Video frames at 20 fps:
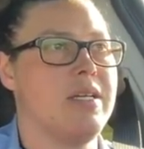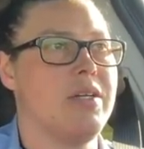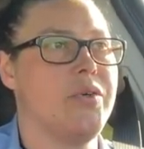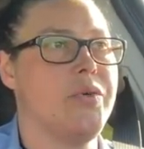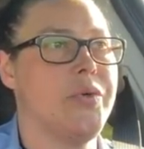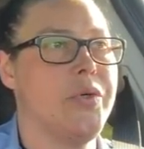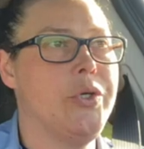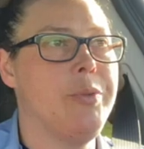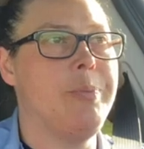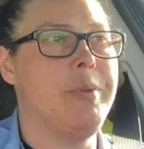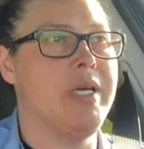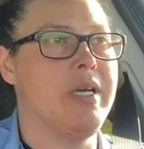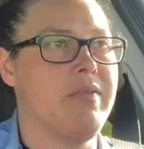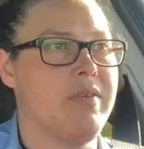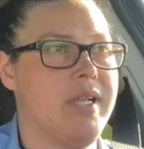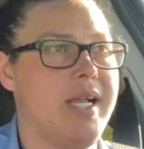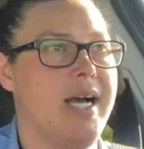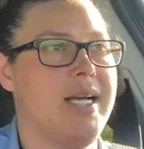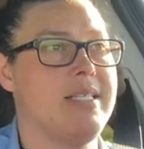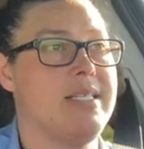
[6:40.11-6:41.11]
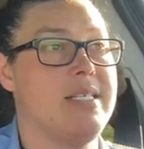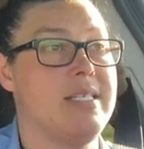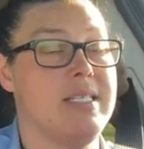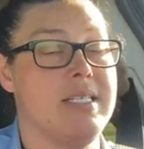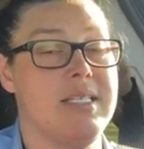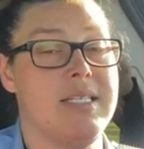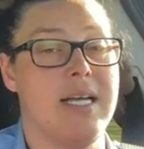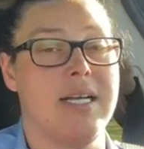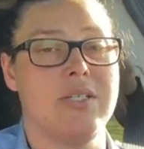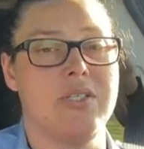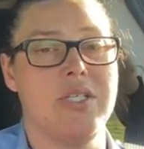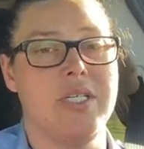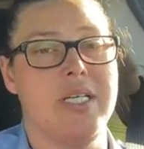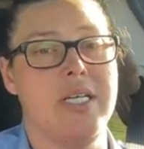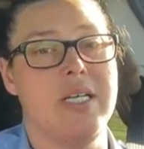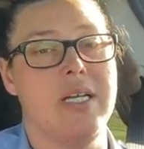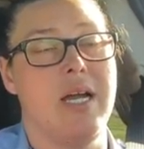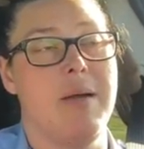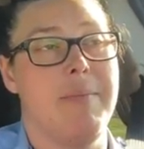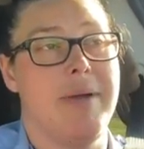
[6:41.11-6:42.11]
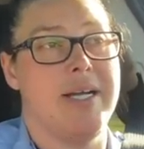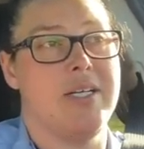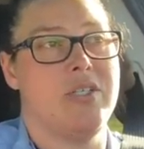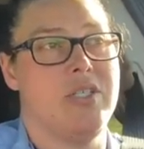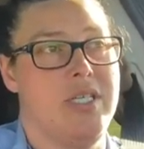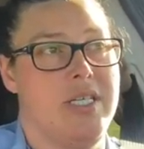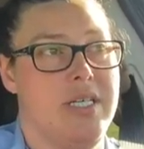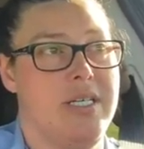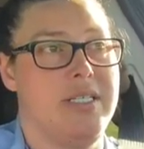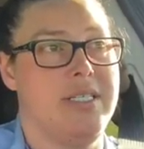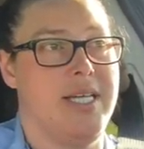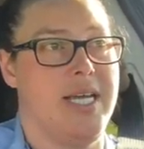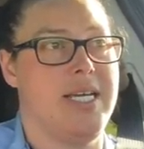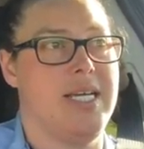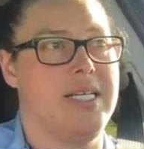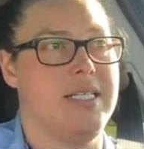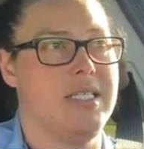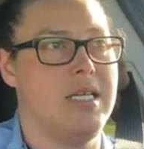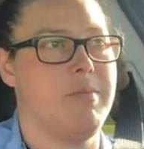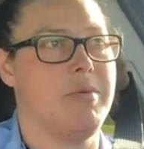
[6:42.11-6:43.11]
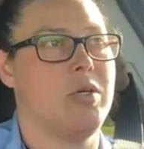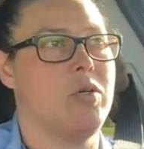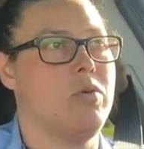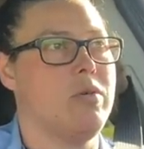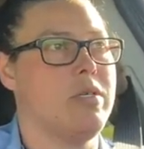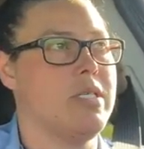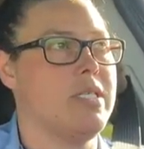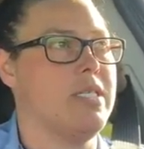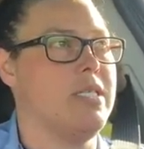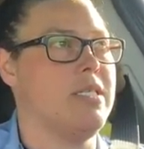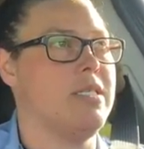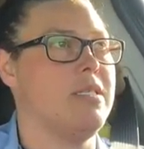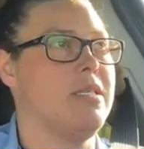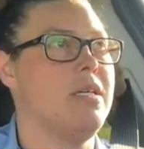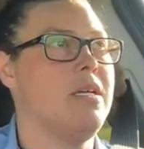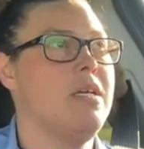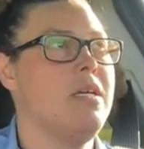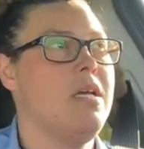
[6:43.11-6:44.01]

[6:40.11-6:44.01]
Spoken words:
grouping of classes is actually going to, I'm actually taking summer courses,